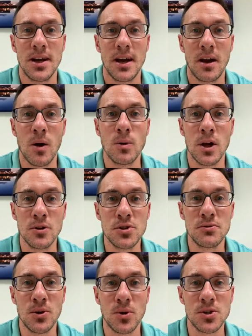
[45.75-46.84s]
a whole host
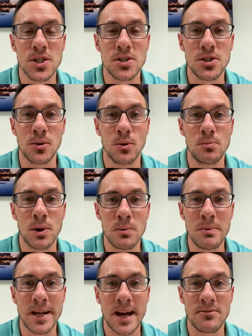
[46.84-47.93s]
of horses that will
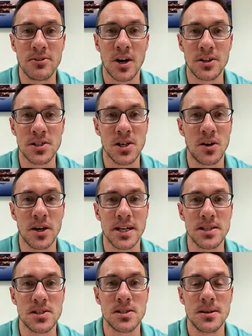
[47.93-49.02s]
probably have other
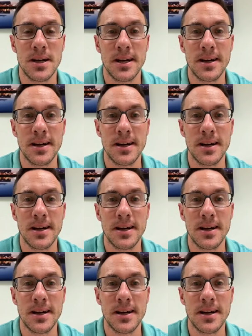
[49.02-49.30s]
targets,